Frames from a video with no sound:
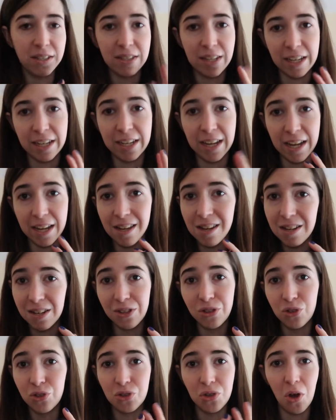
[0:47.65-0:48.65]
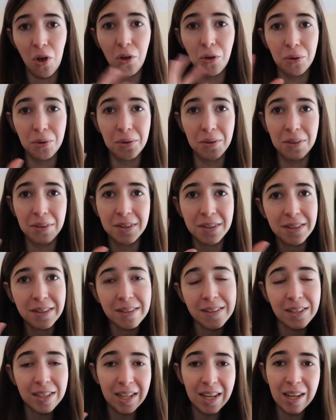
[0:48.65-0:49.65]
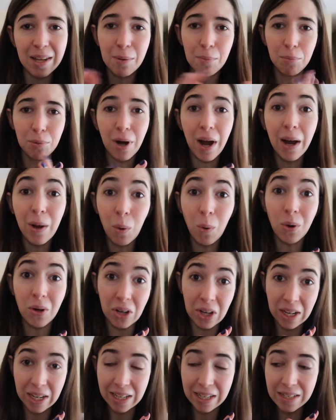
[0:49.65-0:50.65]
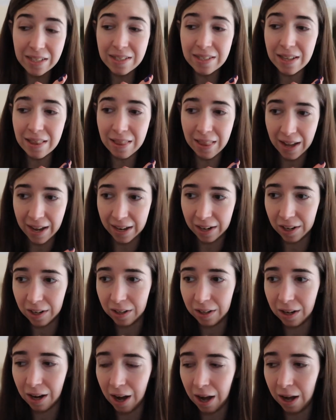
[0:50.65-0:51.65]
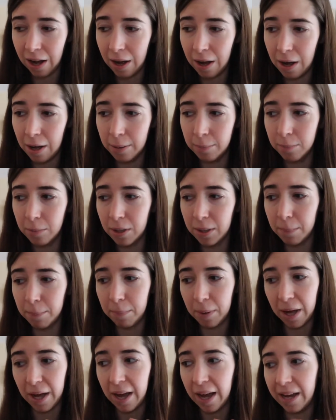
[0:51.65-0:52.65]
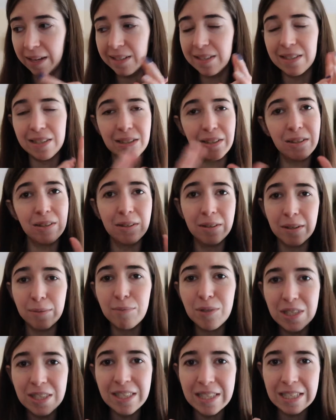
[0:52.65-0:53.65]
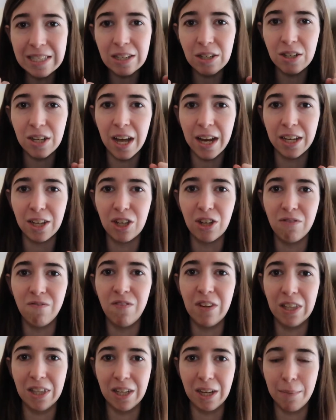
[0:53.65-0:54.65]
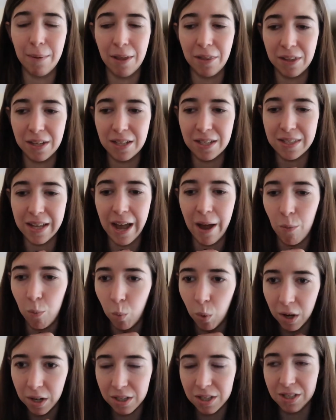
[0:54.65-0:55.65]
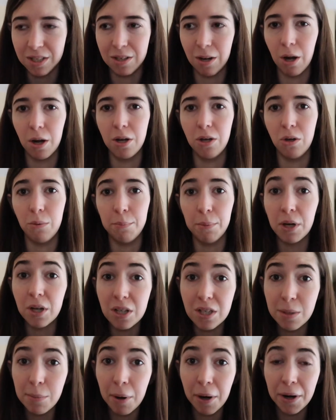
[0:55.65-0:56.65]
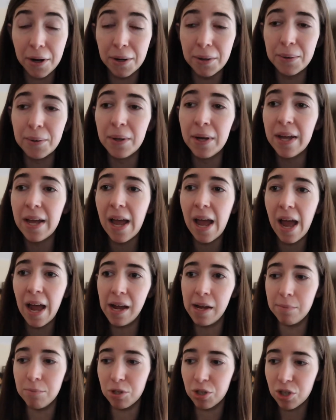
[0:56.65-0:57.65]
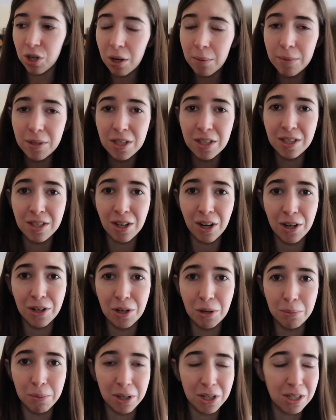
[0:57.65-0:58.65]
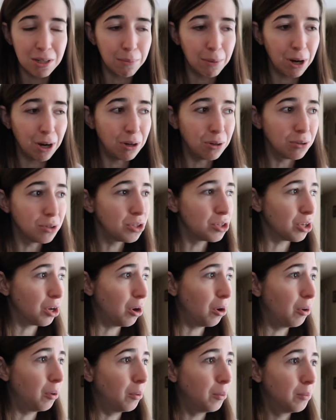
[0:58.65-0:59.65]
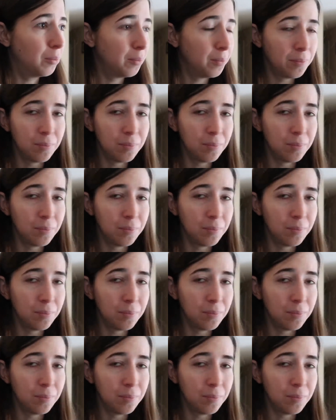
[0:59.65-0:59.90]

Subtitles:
a sick kid, so priorities there. But I still got a good feeling about this. I want to start a new book tomorrow. I'm determined to start a new book tomorrow, so